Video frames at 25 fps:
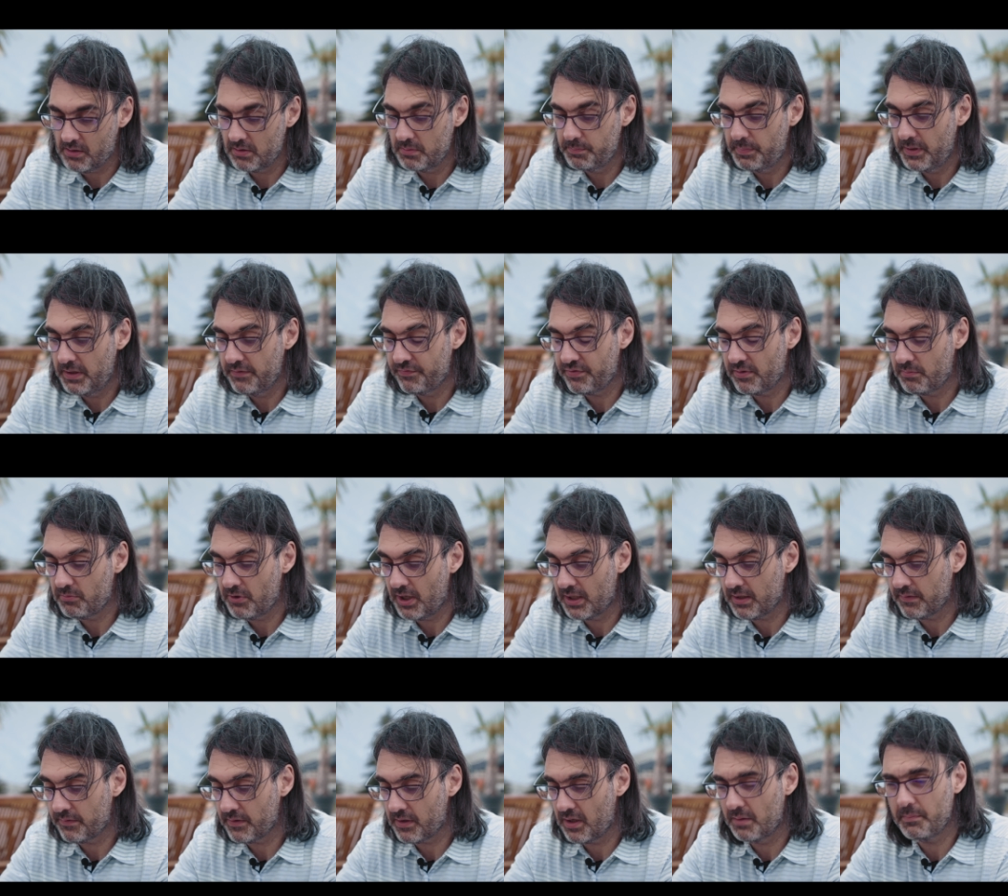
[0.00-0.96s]
could be from
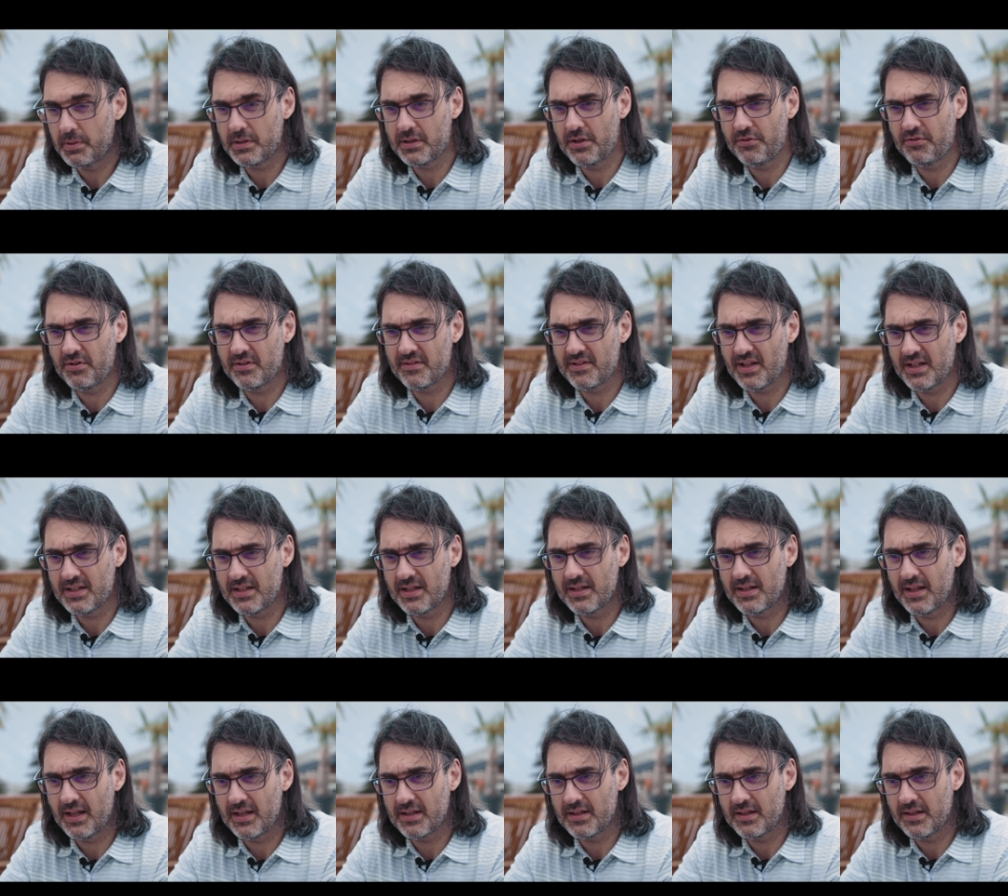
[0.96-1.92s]
one of the competitions I
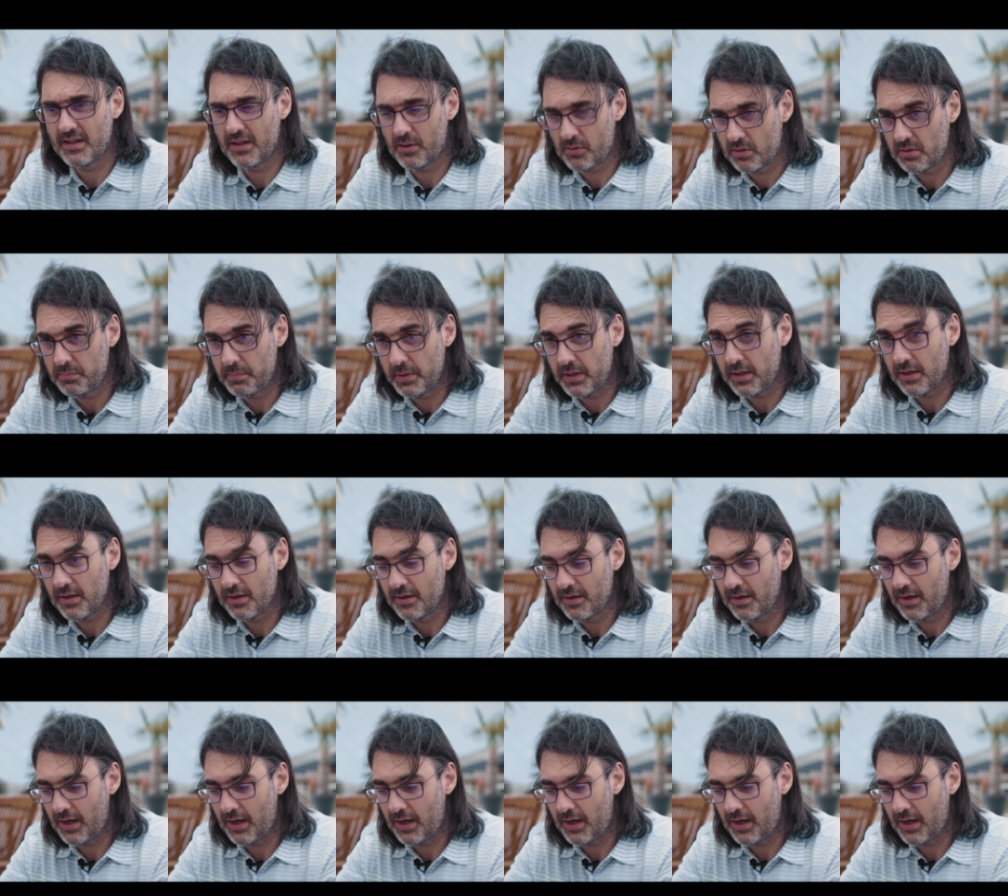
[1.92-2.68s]
did then, it could be.